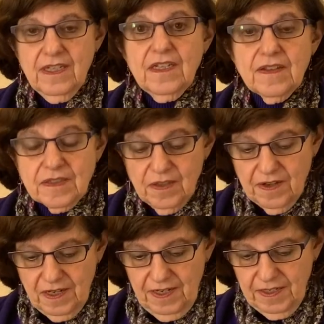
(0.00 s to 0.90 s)
Let's look
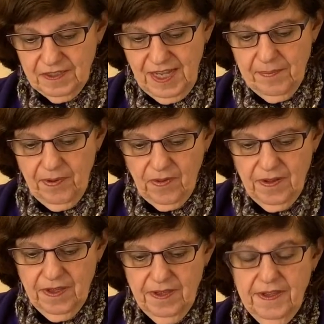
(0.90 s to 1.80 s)
at an example.
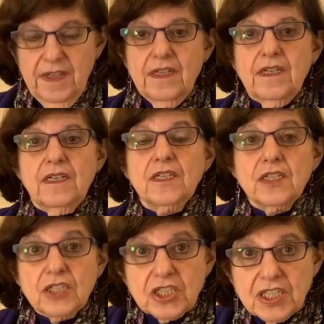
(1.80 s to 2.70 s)

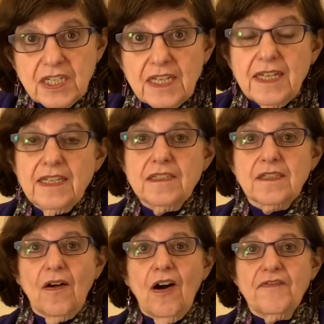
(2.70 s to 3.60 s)
She is
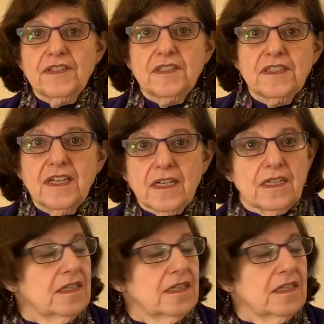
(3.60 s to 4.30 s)
often sick.